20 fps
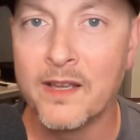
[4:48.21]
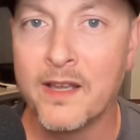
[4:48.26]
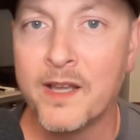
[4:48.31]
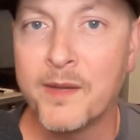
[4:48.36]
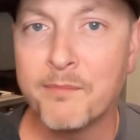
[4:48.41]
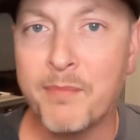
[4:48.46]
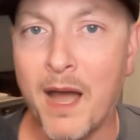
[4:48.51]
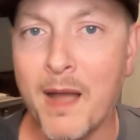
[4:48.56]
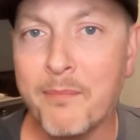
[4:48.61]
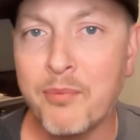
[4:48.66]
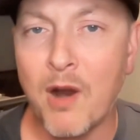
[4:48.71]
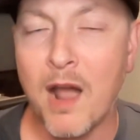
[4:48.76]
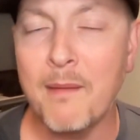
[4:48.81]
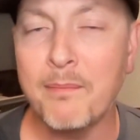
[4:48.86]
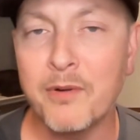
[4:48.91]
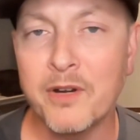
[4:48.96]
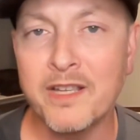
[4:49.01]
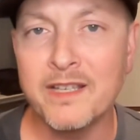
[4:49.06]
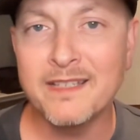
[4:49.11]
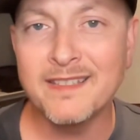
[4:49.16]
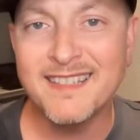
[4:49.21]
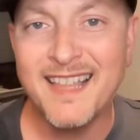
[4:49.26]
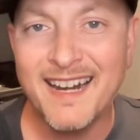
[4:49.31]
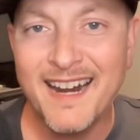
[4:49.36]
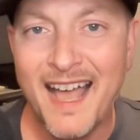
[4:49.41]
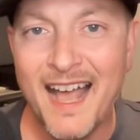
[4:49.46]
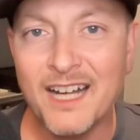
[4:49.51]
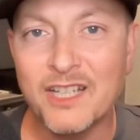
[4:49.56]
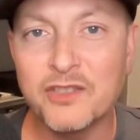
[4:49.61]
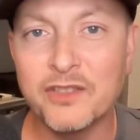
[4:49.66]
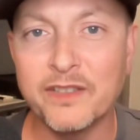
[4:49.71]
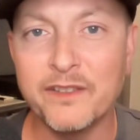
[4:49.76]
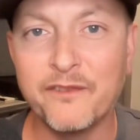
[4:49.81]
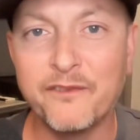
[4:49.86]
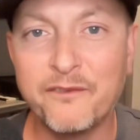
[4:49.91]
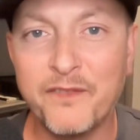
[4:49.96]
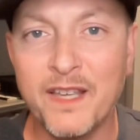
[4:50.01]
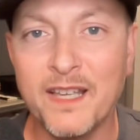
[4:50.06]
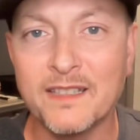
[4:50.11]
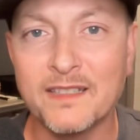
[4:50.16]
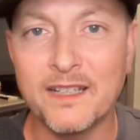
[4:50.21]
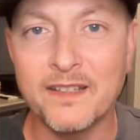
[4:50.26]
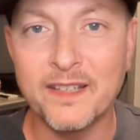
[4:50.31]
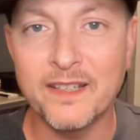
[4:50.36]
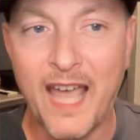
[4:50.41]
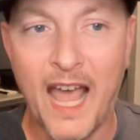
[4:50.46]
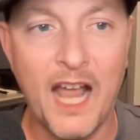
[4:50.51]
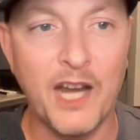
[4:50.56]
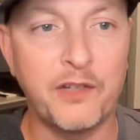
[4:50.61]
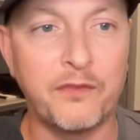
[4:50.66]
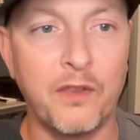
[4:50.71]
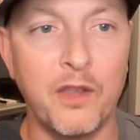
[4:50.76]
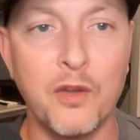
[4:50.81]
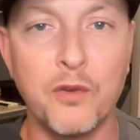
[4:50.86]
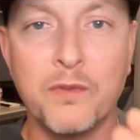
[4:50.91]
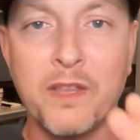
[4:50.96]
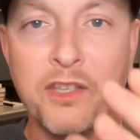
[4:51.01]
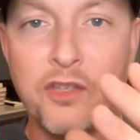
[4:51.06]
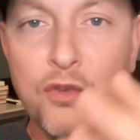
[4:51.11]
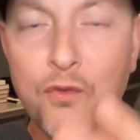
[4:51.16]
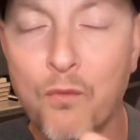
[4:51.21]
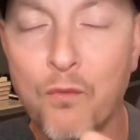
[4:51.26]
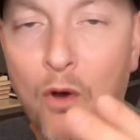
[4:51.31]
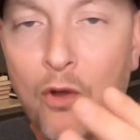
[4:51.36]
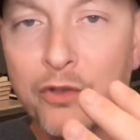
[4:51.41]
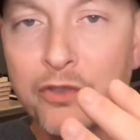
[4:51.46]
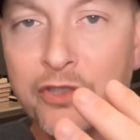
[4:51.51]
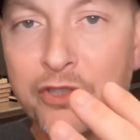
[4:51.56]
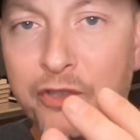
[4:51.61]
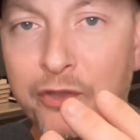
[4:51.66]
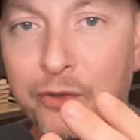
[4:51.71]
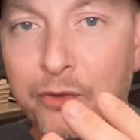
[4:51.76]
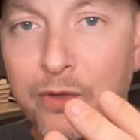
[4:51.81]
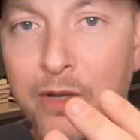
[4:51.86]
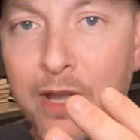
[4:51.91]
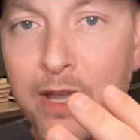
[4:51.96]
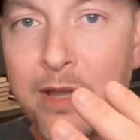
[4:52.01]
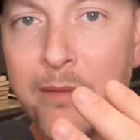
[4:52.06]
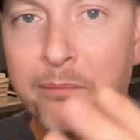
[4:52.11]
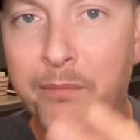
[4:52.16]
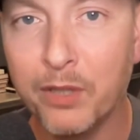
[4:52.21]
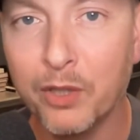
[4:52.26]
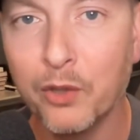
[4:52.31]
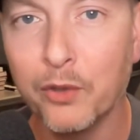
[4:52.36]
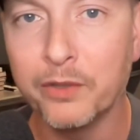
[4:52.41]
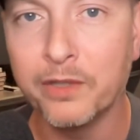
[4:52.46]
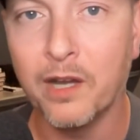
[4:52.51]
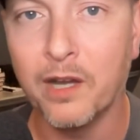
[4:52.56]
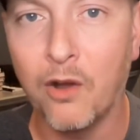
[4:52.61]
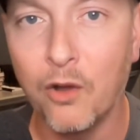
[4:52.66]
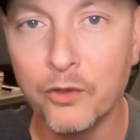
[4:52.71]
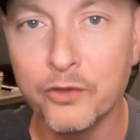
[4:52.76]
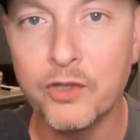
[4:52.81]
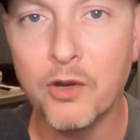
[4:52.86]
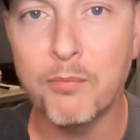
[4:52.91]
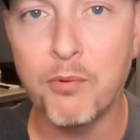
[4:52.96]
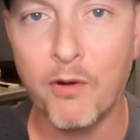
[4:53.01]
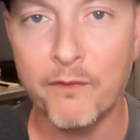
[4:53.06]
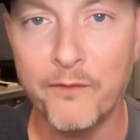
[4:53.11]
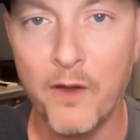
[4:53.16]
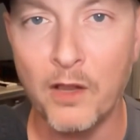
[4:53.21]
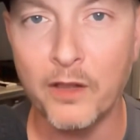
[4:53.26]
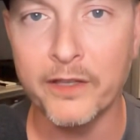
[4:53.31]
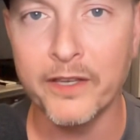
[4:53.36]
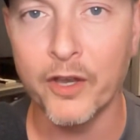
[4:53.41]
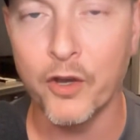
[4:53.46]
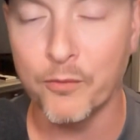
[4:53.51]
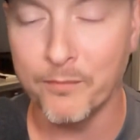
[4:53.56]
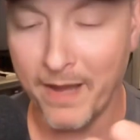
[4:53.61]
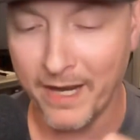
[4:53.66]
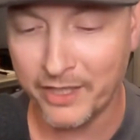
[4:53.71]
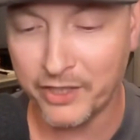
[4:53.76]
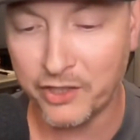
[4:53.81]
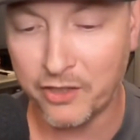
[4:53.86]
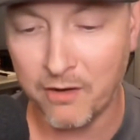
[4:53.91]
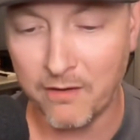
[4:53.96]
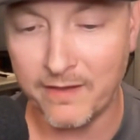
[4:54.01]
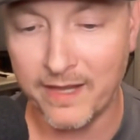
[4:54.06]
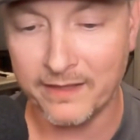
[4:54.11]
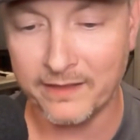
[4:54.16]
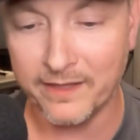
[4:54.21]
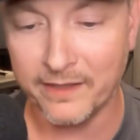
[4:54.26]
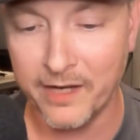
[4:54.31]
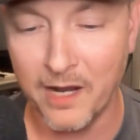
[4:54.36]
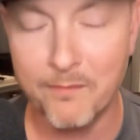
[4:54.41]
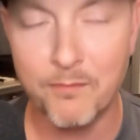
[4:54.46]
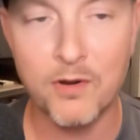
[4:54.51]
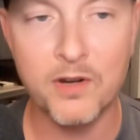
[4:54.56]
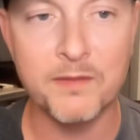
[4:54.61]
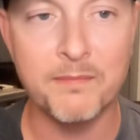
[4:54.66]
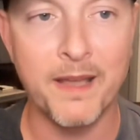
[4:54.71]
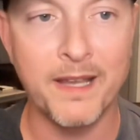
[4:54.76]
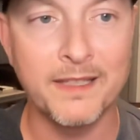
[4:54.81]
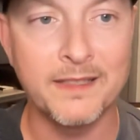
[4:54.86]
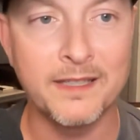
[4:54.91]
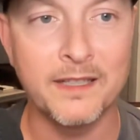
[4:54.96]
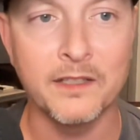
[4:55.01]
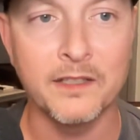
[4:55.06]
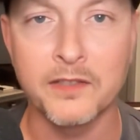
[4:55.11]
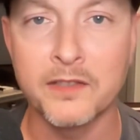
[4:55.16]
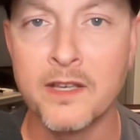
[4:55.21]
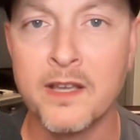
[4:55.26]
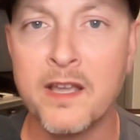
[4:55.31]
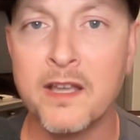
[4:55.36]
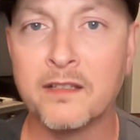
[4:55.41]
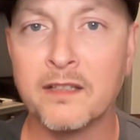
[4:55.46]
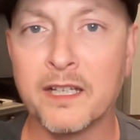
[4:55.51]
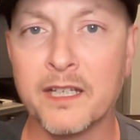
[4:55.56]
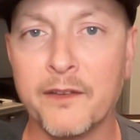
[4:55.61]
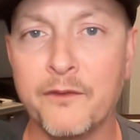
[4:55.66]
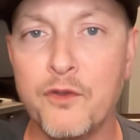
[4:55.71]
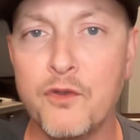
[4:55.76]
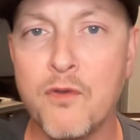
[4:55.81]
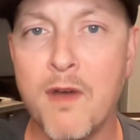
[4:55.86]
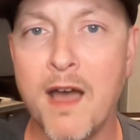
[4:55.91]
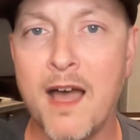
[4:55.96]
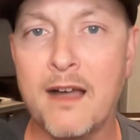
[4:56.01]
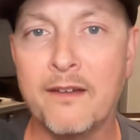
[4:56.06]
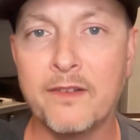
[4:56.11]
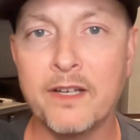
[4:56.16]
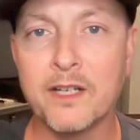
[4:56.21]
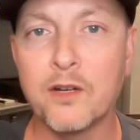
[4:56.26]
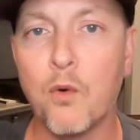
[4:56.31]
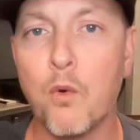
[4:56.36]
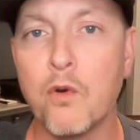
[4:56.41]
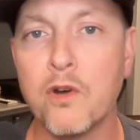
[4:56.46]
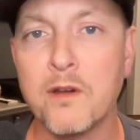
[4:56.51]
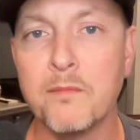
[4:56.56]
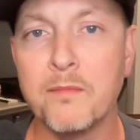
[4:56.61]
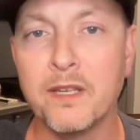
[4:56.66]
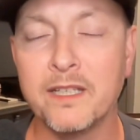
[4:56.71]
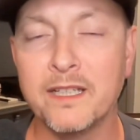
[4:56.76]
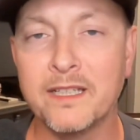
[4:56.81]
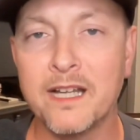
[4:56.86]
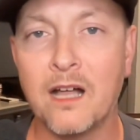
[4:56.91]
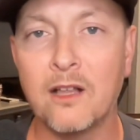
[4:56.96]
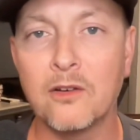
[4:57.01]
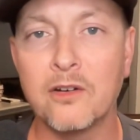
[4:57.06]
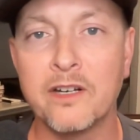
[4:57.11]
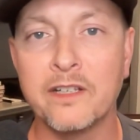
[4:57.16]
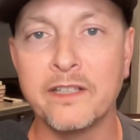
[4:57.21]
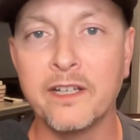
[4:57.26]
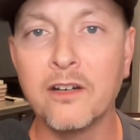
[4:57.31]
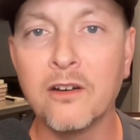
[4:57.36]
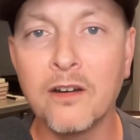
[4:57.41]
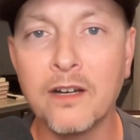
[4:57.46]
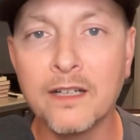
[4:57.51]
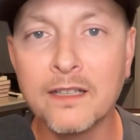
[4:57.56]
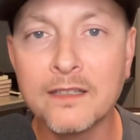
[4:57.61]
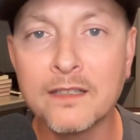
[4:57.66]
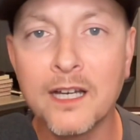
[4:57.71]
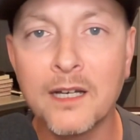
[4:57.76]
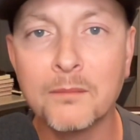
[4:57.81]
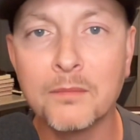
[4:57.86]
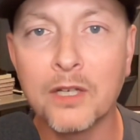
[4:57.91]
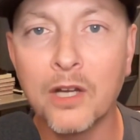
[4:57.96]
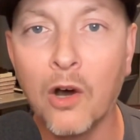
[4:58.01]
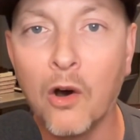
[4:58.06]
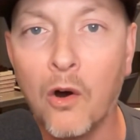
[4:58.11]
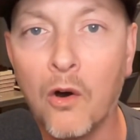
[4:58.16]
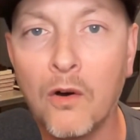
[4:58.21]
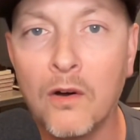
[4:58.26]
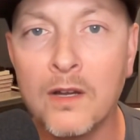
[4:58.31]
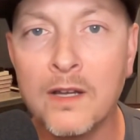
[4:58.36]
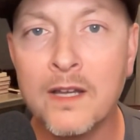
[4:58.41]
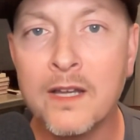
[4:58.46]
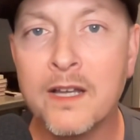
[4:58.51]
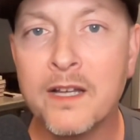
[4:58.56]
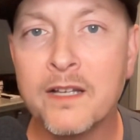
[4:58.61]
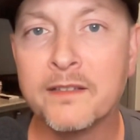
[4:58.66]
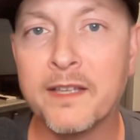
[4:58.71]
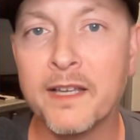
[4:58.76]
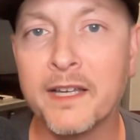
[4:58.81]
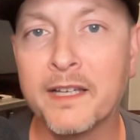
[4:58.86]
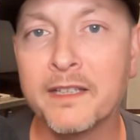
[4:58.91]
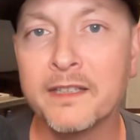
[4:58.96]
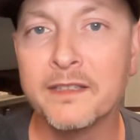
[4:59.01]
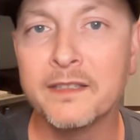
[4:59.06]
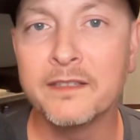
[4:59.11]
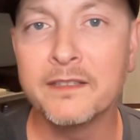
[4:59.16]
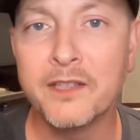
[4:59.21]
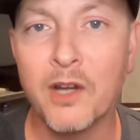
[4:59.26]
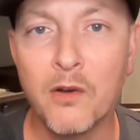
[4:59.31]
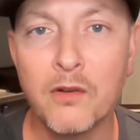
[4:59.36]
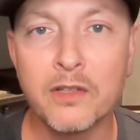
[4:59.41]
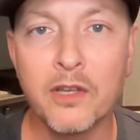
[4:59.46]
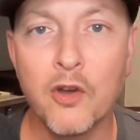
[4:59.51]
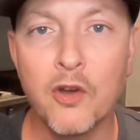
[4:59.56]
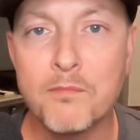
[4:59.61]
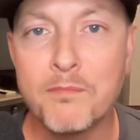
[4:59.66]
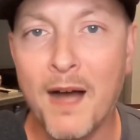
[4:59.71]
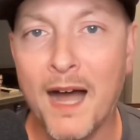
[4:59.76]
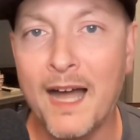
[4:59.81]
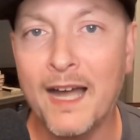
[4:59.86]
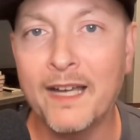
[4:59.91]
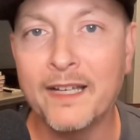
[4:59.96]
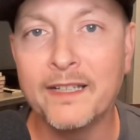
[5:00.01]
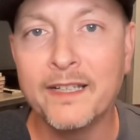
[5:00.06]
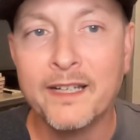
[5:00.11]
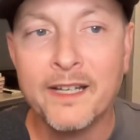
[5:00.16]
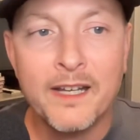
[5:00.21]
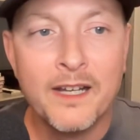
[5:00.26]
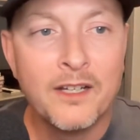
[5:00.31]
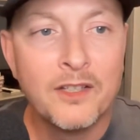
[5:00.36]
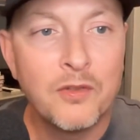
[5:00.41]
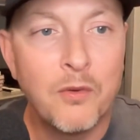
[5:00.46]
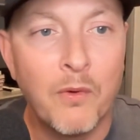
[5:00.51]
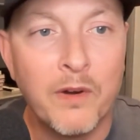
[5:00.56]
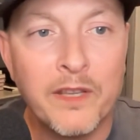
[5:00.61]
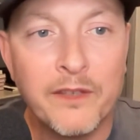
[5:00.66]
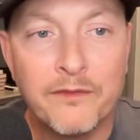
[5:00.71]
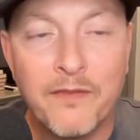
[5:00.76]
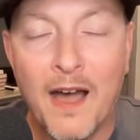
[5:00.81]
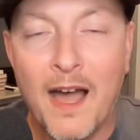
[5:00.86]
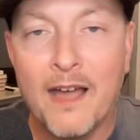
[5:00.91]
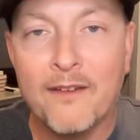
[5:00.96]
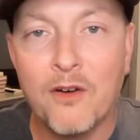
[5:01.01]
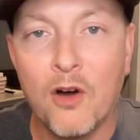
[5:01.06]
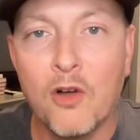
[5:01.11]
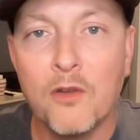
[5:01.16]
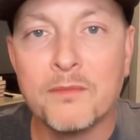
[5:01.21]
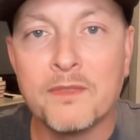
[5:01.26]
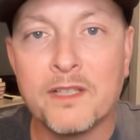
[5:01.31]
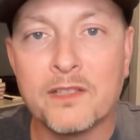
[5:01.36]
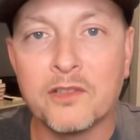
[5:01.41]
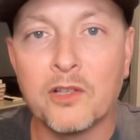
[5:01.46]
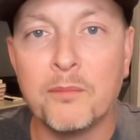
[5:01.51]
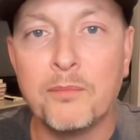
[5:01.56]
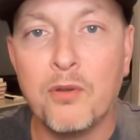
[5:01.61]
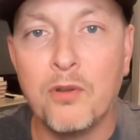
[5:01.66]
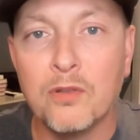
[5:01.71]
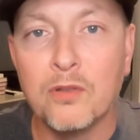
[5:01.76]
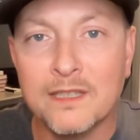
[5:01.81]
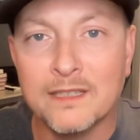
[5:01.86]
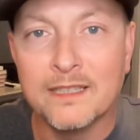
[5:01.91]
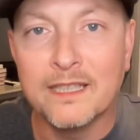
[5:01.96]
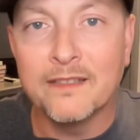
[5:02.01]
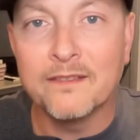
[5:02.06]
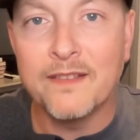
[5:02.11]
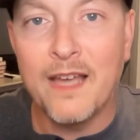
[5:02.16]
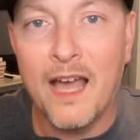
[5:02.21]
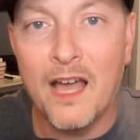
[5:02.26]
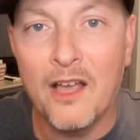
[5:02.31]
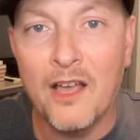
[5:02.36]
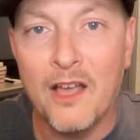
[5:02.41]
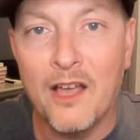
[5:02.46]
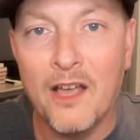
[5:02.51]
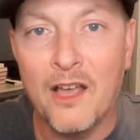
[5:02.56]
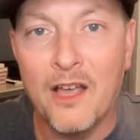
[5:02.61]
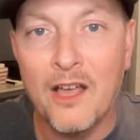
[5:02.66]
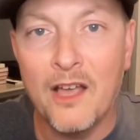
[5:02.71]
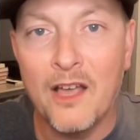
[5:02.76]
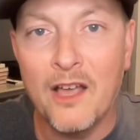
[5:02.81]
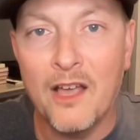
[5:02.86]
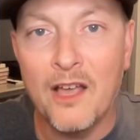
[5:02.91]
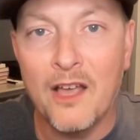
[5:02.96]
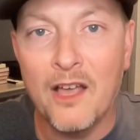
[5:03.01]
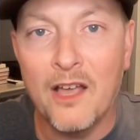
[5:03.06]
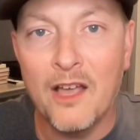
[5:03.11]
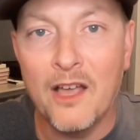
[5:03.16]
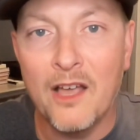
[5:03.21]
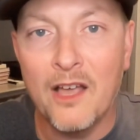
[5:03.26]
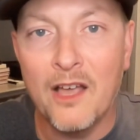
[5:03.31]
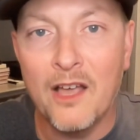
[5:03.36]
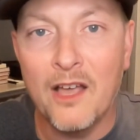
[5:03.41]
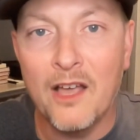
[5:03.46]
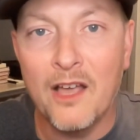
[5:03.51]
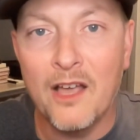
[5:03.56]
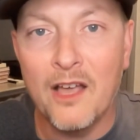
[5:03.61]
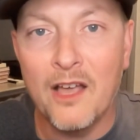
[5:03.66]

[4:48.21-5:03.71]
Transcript: Buy properties that actually fit the cash flow that you want to build on your portfolio. Make sure that the numbers make sense. Like if you have a quarter million dollar a year income goal, then don't go buy 25 homes that's going to pull in $10,000 a year.